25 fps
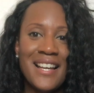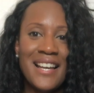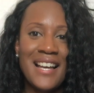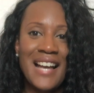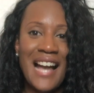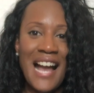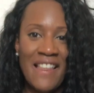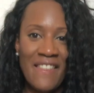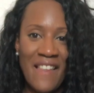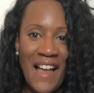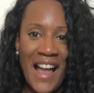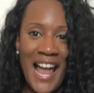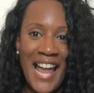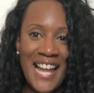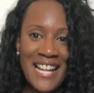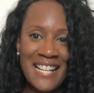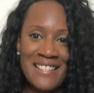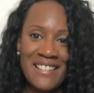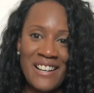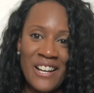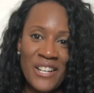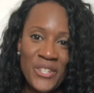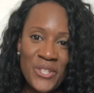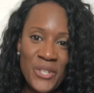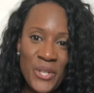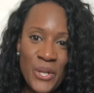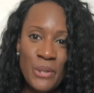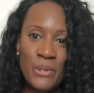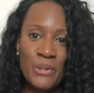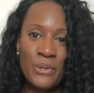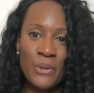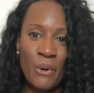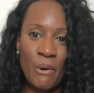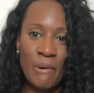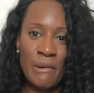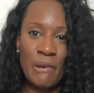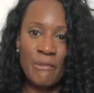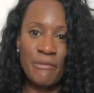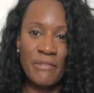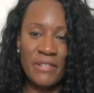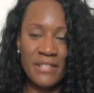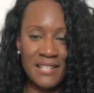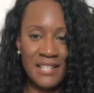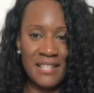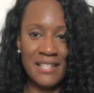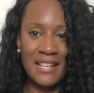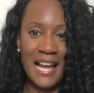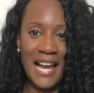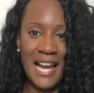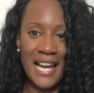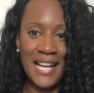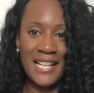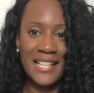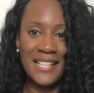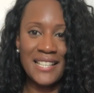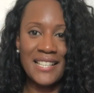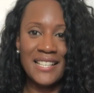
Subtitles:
and that ends our tutorial for today.